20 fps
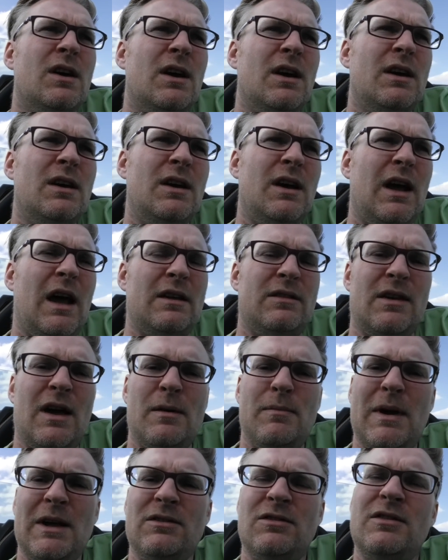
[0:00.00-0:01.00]
As
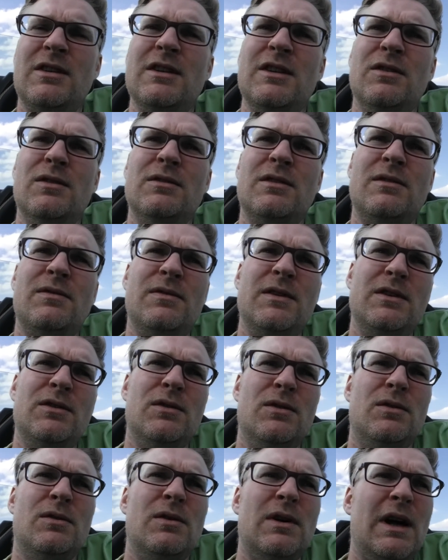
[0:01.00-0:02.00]
I mentioned in the other
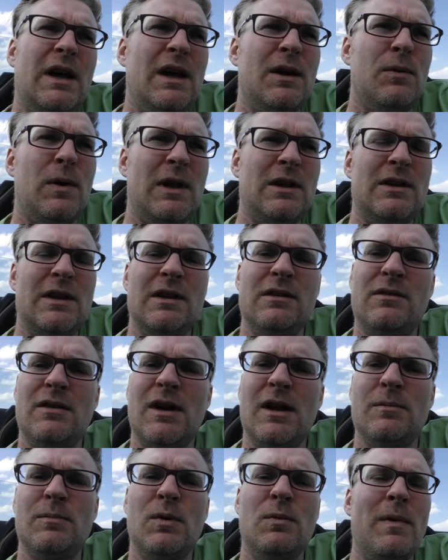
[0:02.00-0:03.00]
video, in the
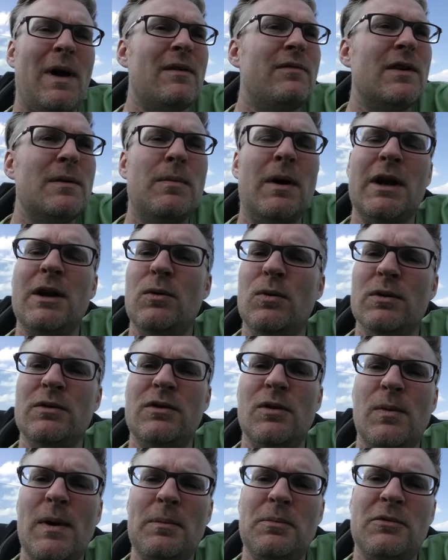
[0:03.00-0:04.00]
internet boom, everybody
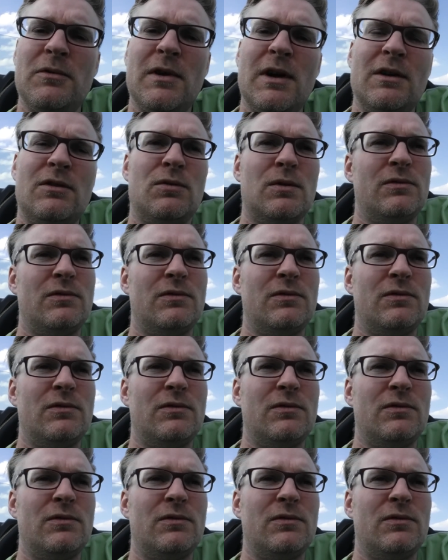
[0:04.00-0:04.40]
wants a website.